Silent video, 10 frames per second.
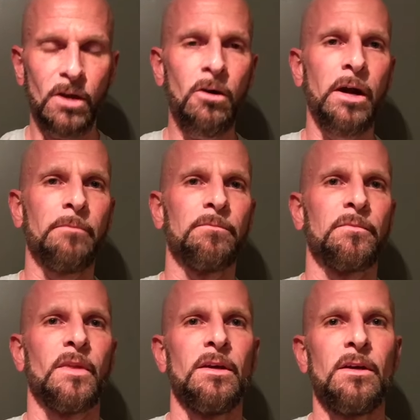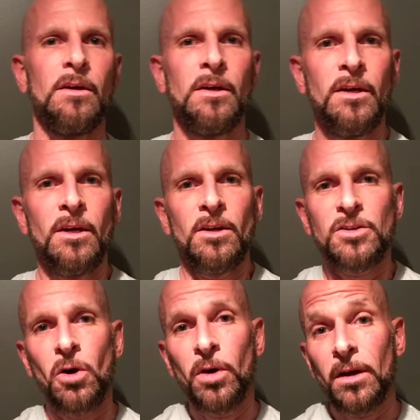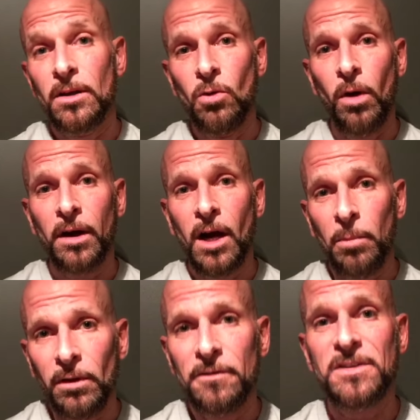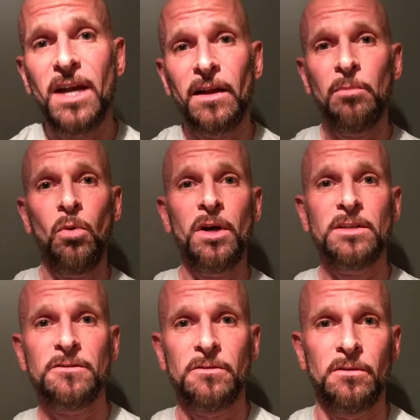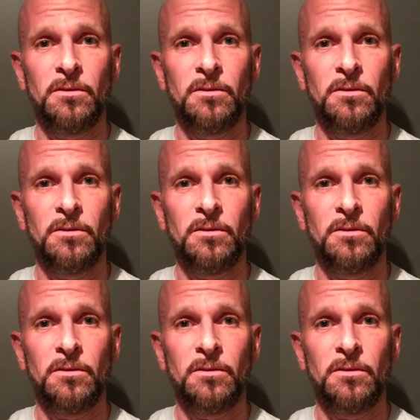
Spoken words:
All right, so you want a couple of selling points